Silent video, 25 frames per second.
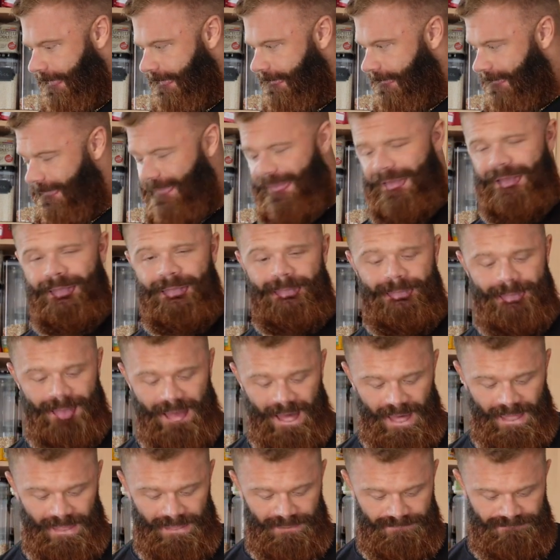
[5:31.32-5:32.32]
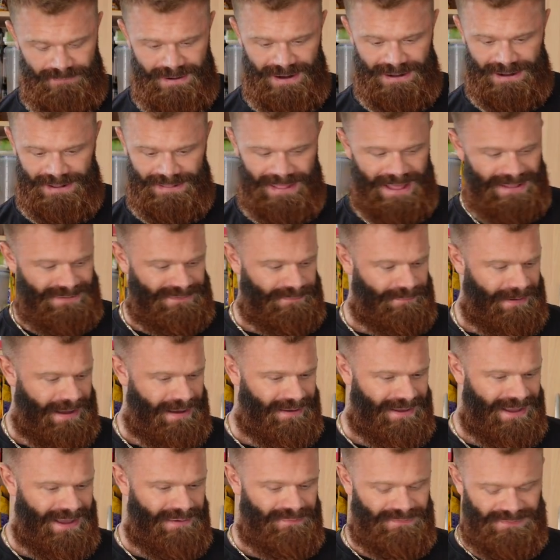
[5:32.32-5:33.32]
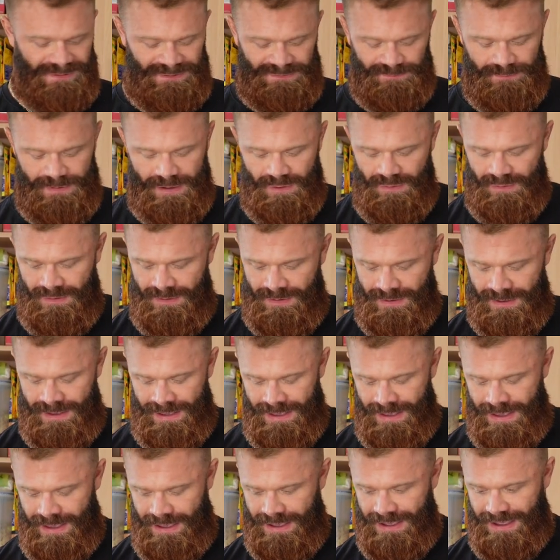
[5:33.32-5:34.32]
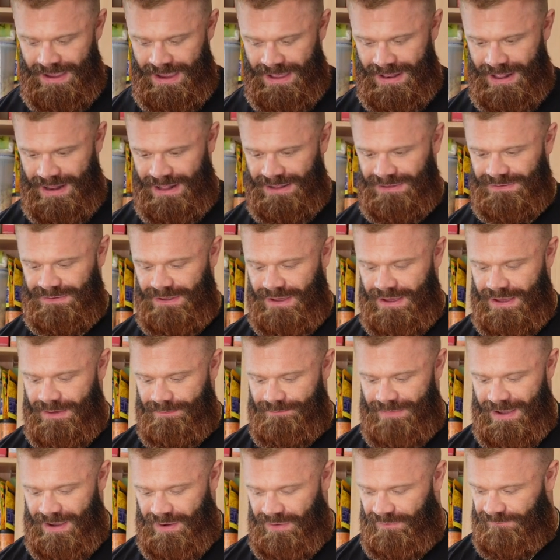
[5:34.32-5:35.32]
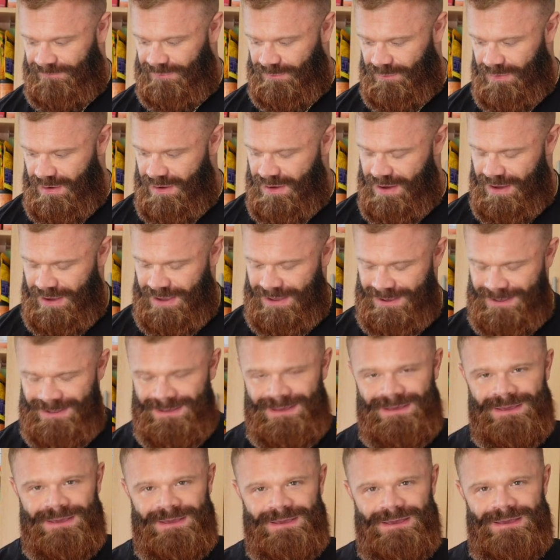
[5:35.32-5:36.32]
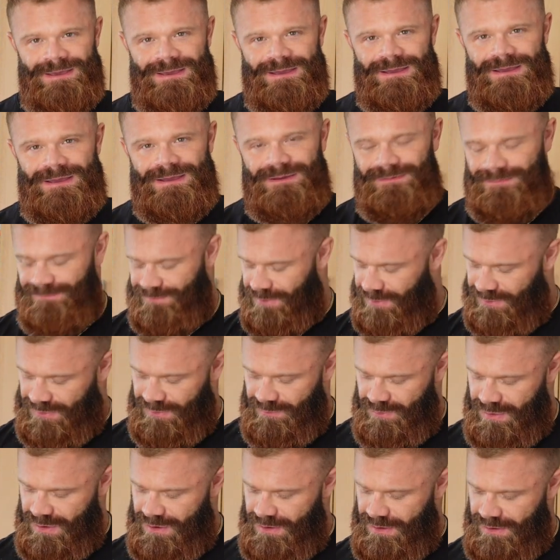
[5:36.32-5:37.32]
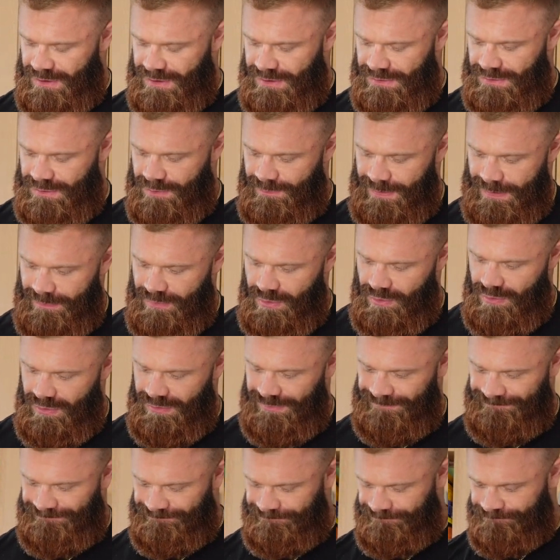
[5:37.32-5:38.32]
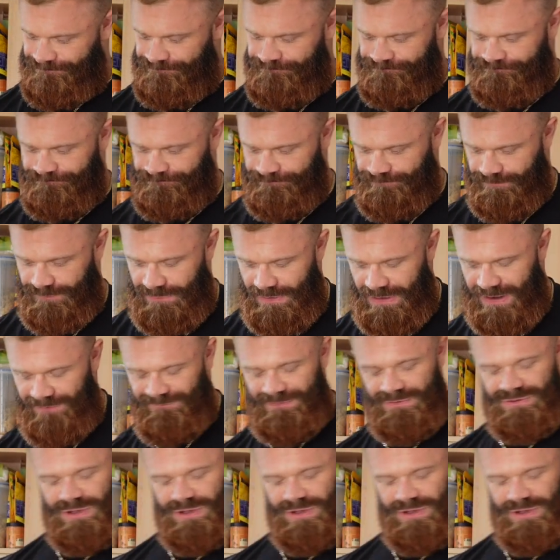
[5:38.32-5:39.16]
Yeah, really, that's about it with this meal. And then it's back off to work. Do some work, do a bit more. Lovely